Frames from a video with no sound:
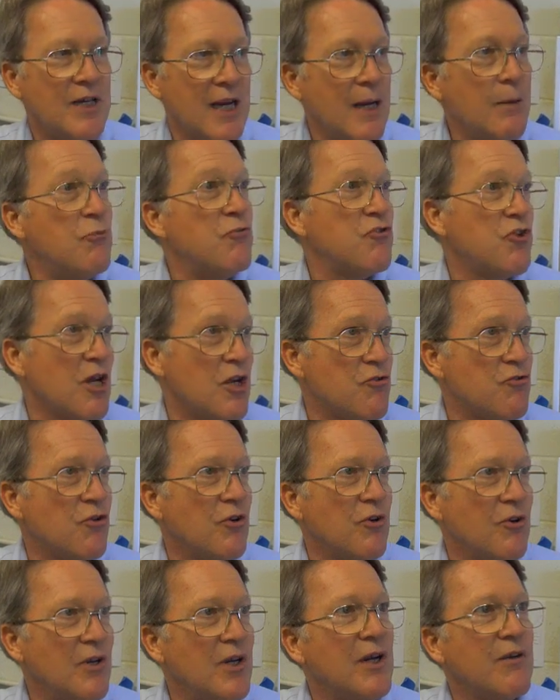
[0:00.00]
game
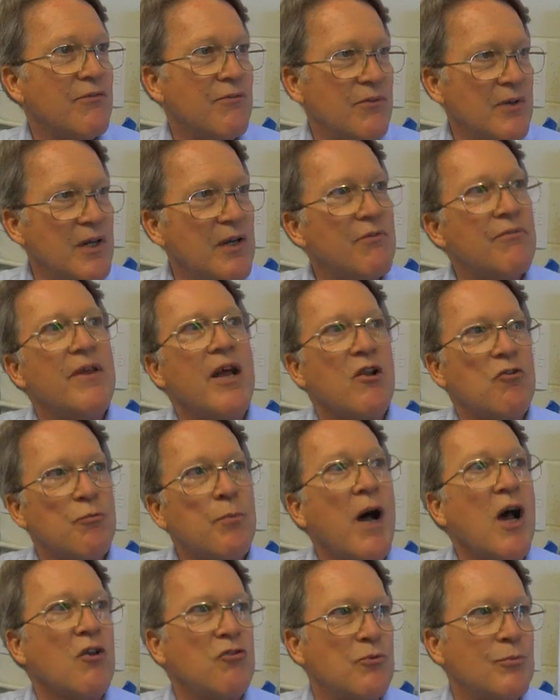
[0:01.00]
changer if that's
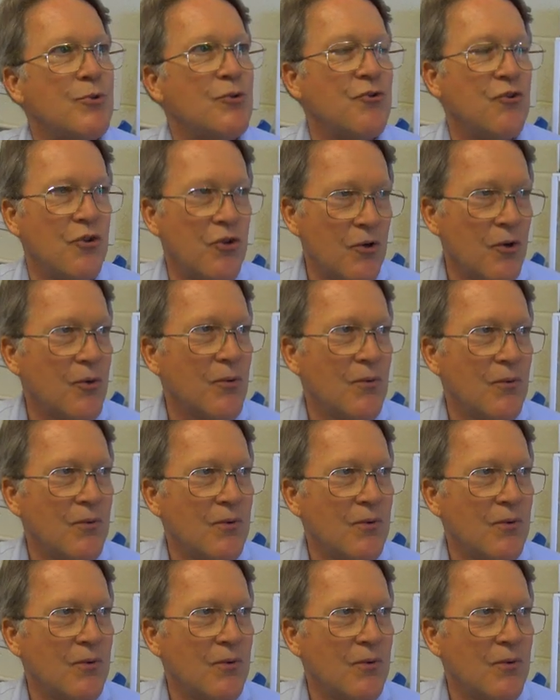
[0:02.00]
possible to do.